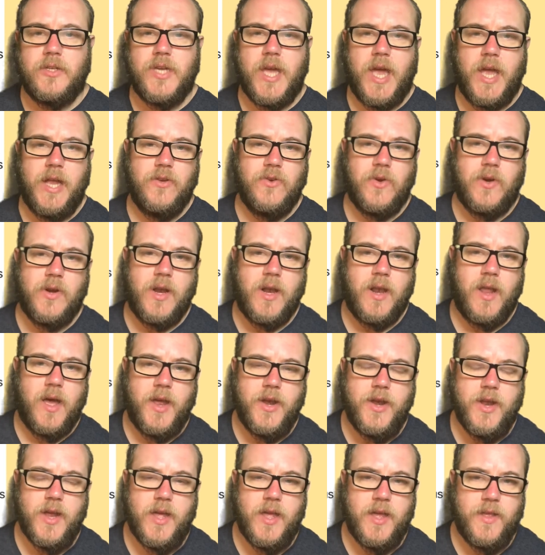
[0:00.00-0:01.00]
Hadron
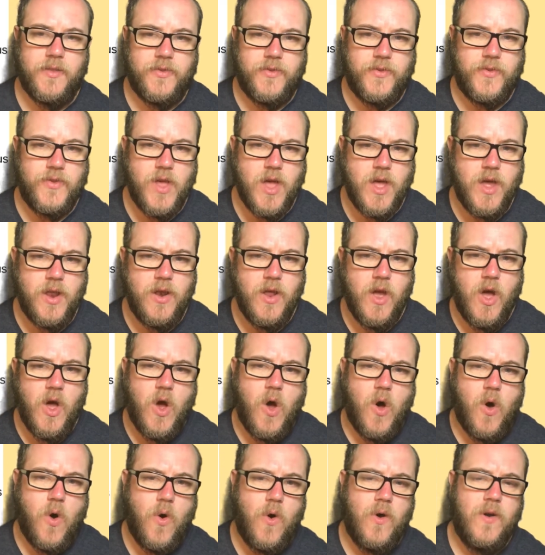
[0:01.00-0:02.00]
Collider at CERN
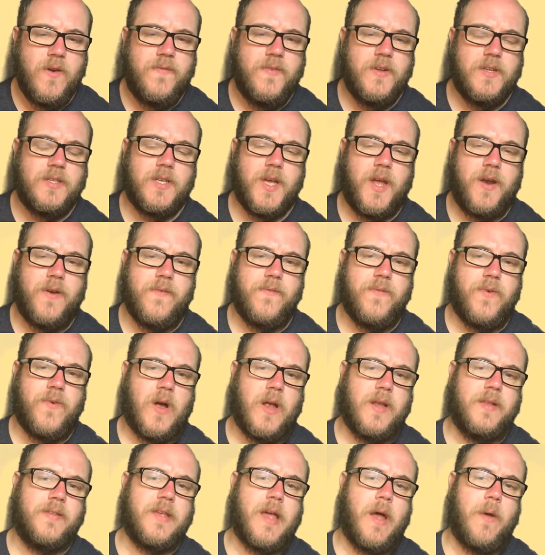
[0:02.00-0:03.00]
all of a sudden
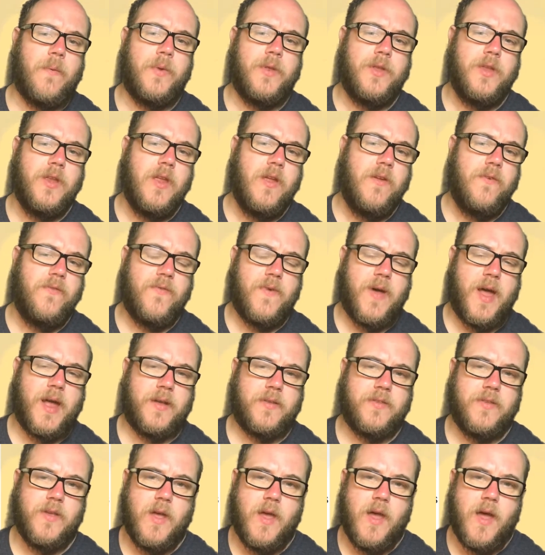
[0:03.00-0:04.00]
finds out a new
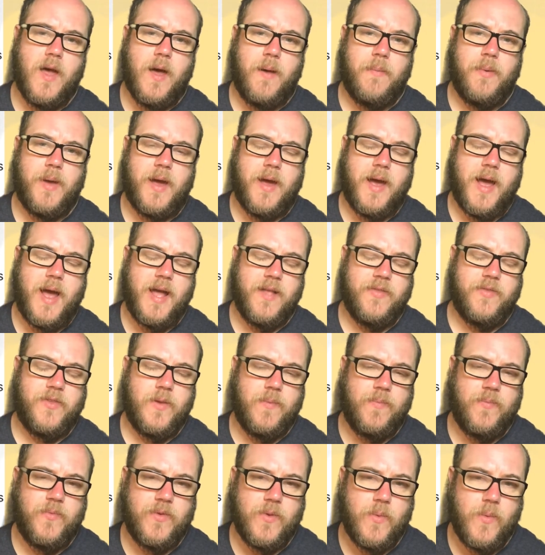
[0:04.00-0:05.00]
fact about
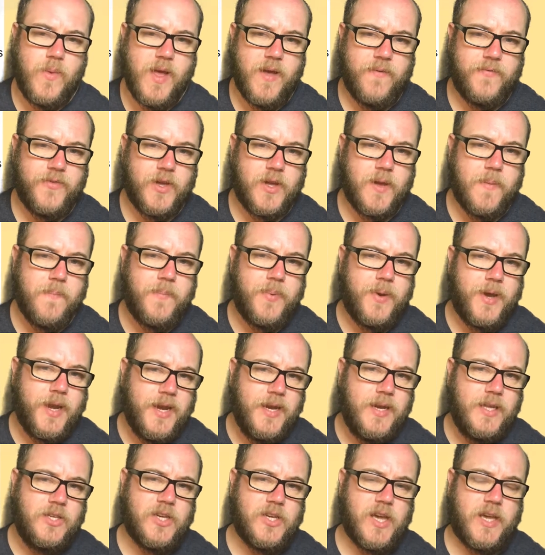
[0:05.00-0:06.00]
atoms. We have to
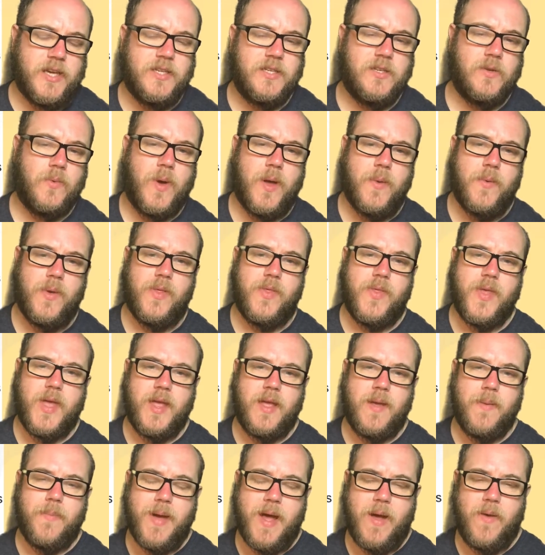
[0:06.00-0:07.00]
completely change the way we
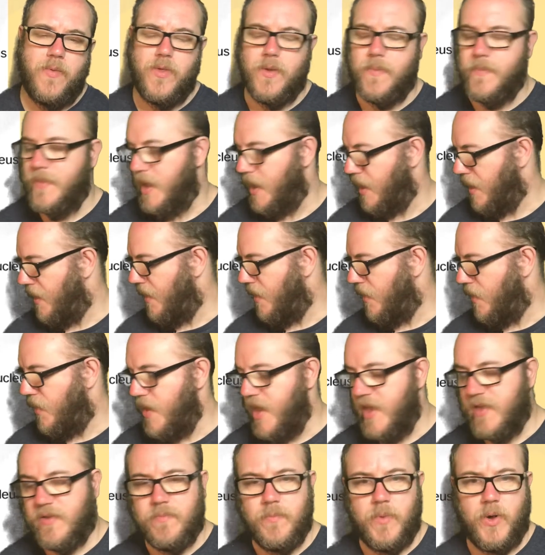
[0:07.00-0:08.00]
think about them.
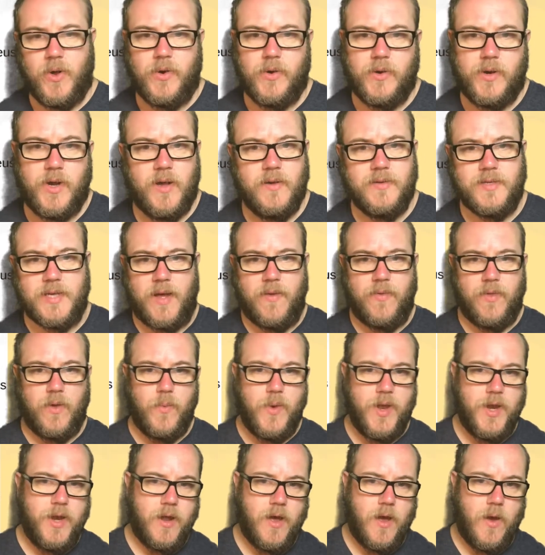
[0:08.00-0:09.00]
This model goes out the
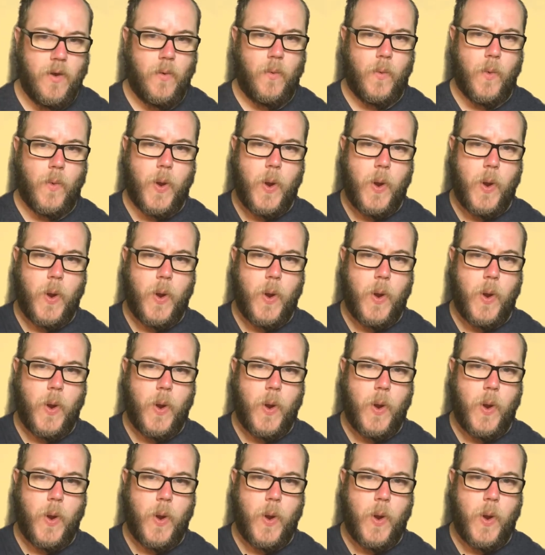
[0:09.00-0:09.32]
window.